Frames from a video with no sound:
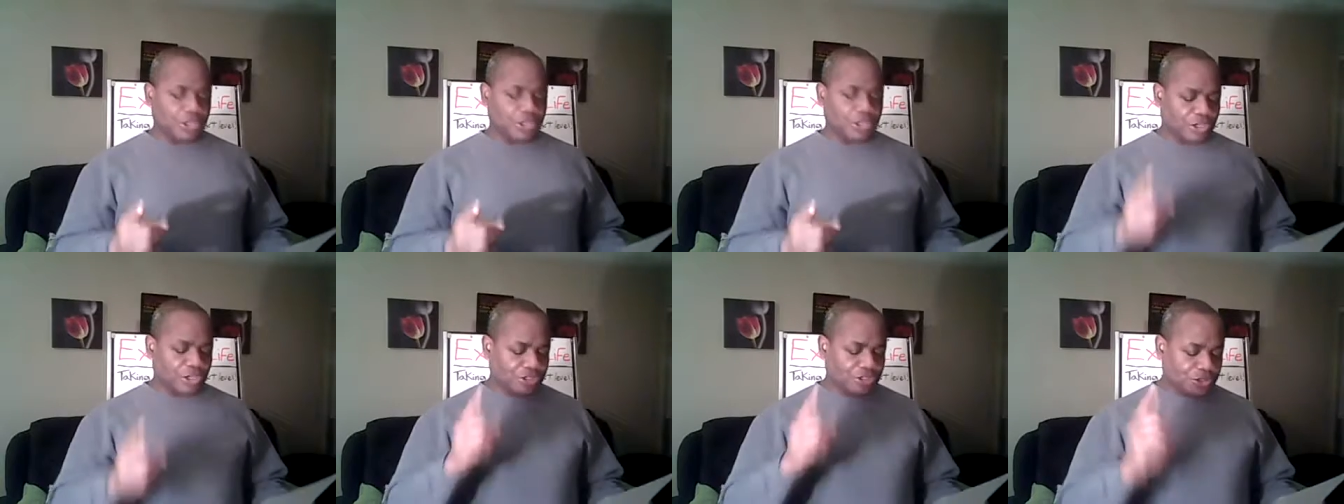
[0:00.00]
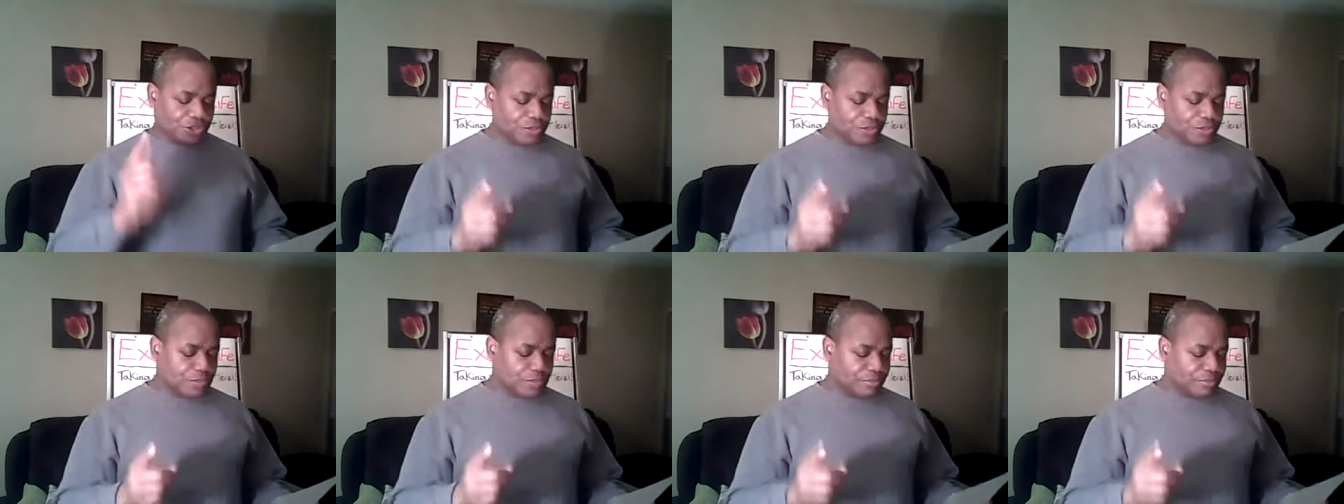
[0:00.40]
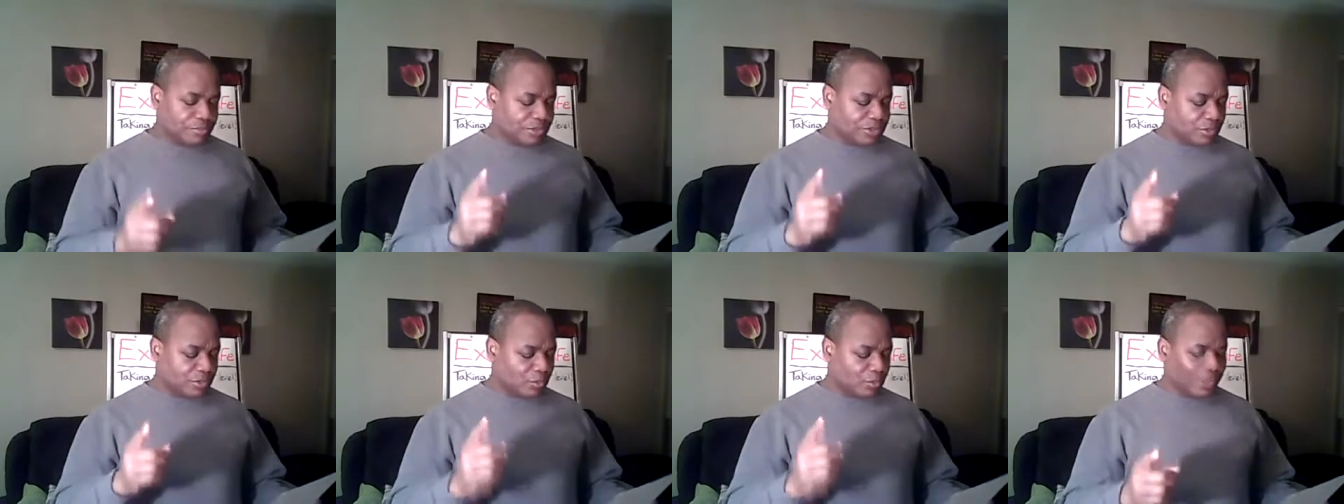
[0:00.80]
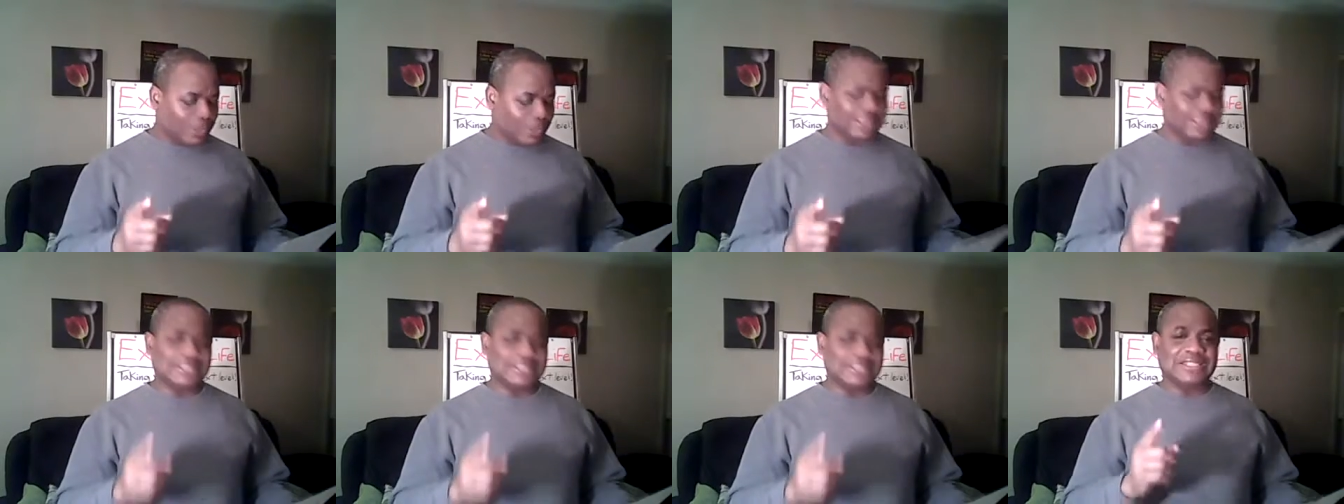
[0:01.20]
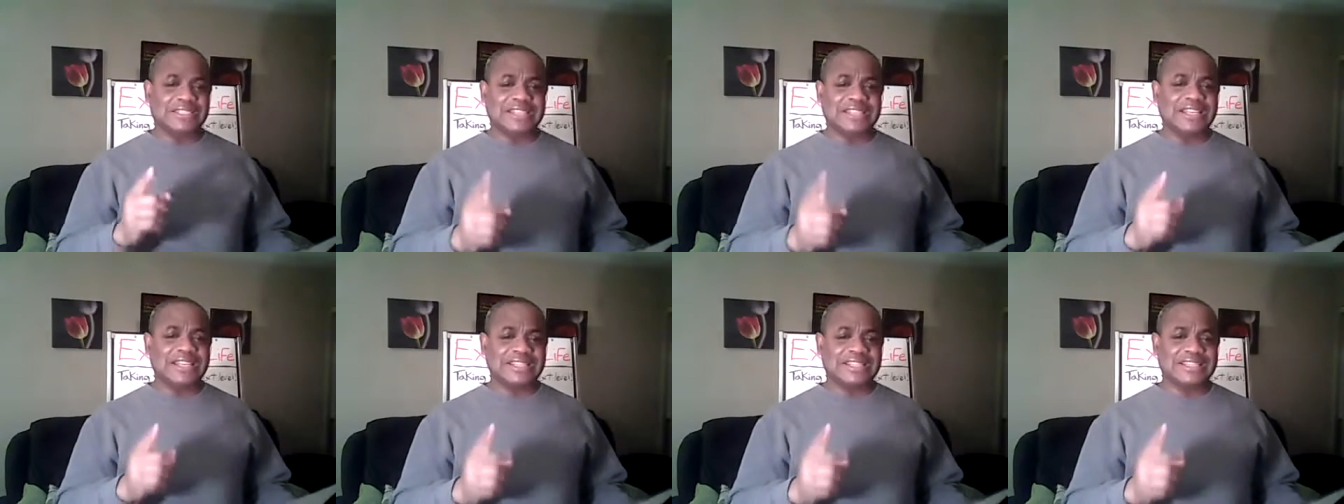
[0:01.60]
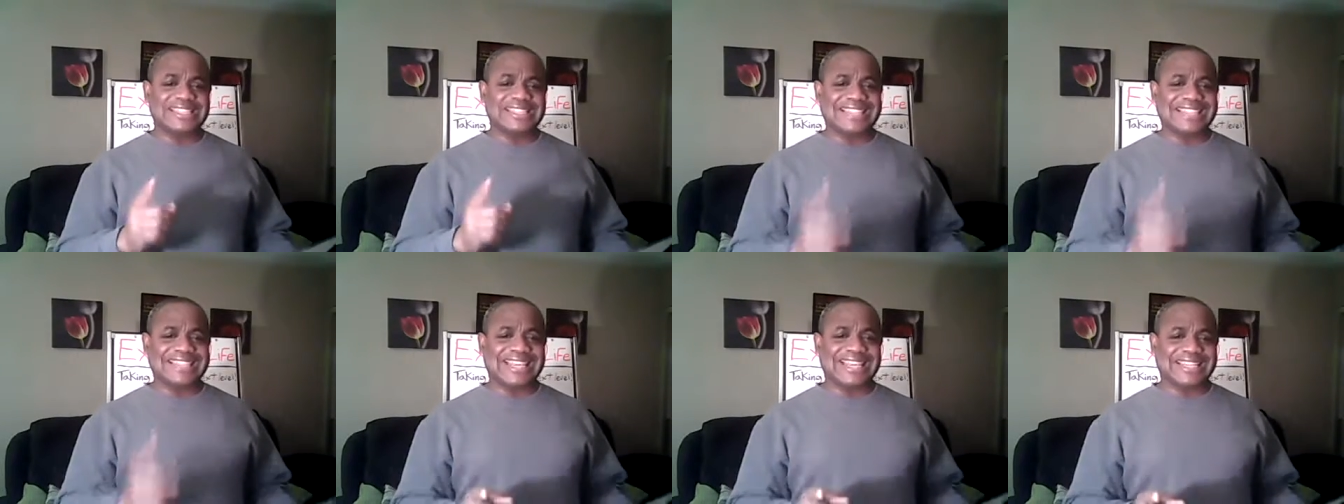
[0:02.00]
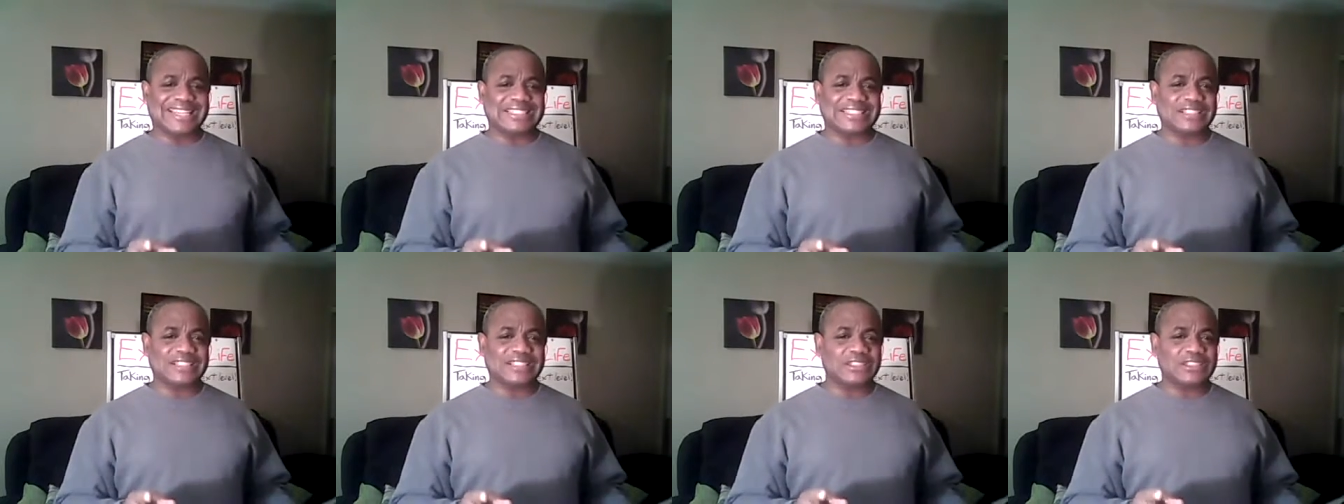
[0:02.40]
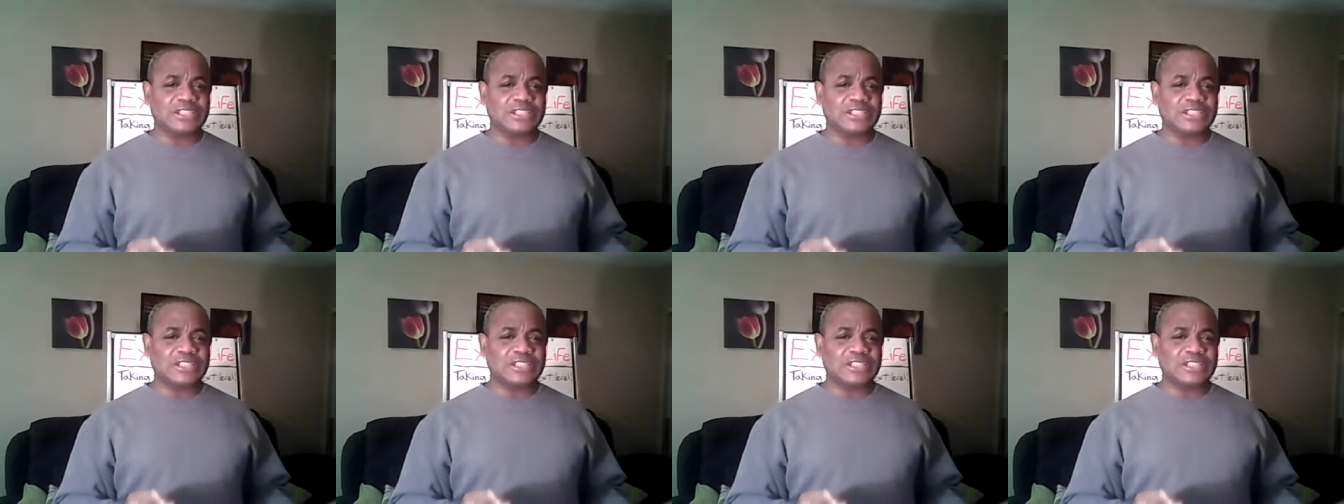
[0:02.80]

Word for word: You be the one to take a stand